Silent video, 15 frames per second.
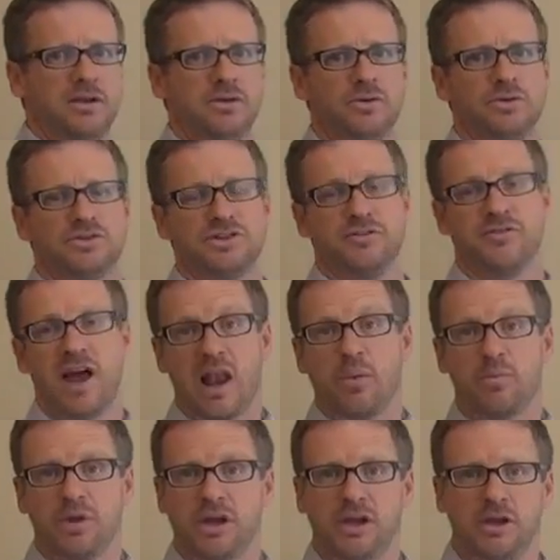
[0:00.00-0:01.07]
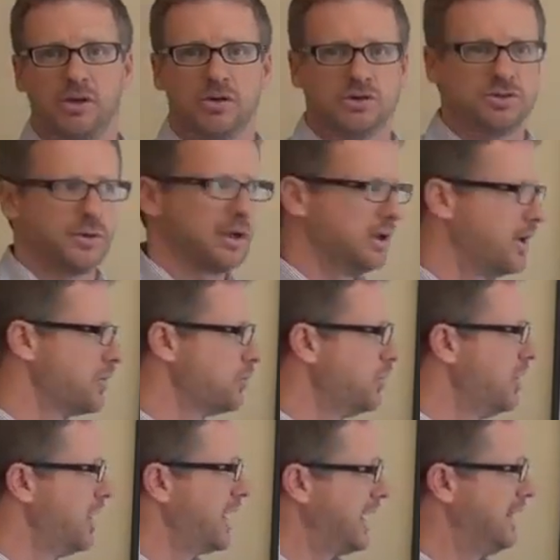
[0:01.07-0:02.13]
You're developing, you're doing a lot of
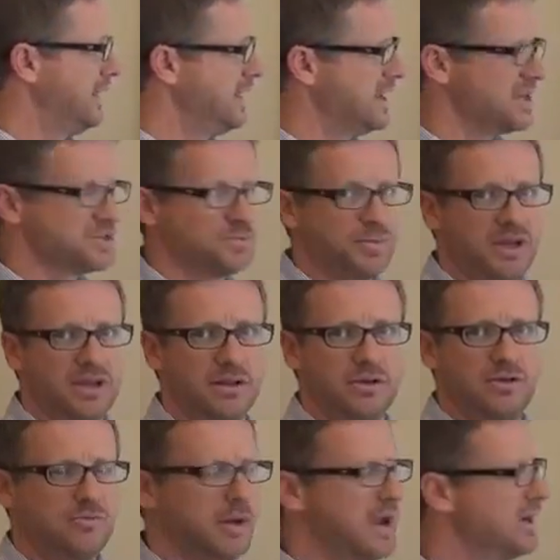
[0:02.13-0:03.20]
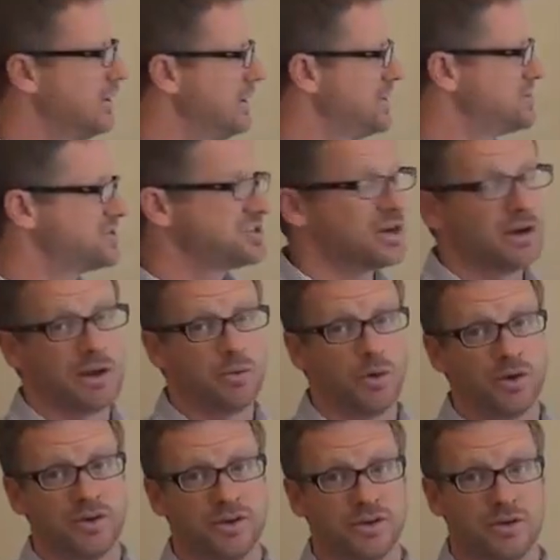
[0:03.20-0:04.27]
work in the ESB that you may not necessarily
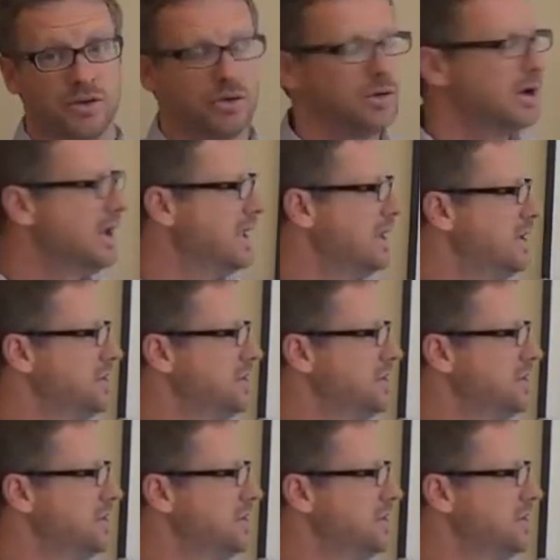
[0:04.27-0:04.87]
want to do